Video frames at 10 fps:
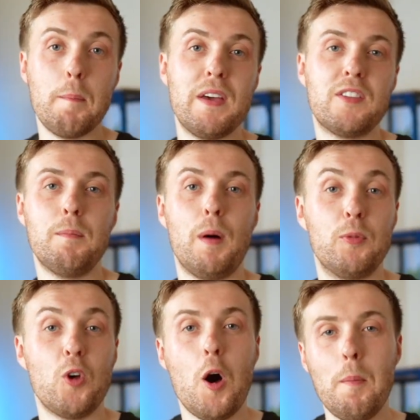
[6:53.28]
bits and
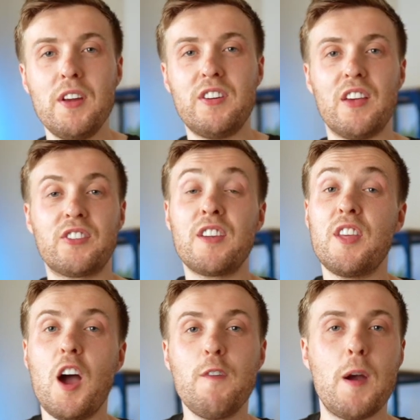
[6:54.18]
bobs on my desk
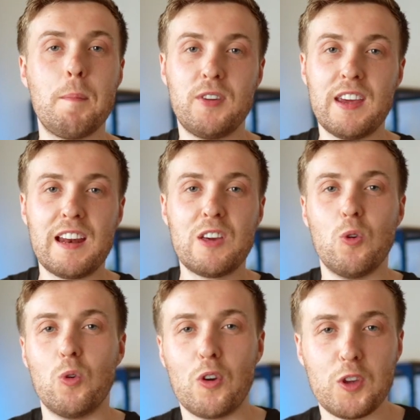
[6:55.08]
that I find particularly
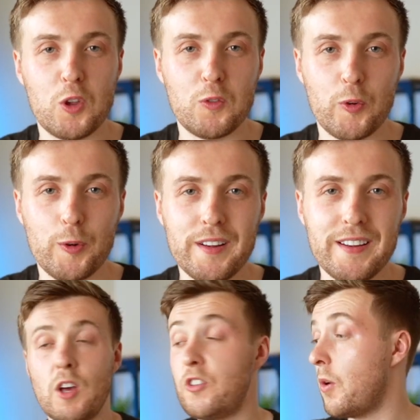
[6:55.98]
cool or useful.
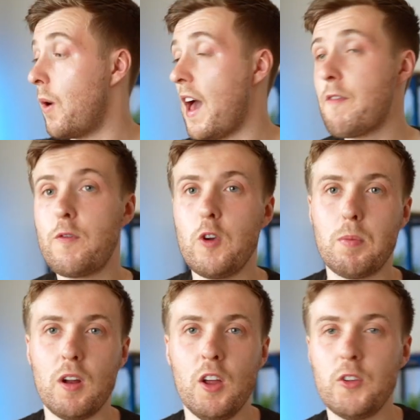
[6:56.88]
So I have a few
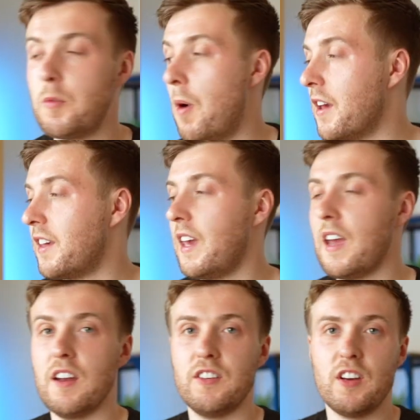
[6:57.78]
plants from IKEA and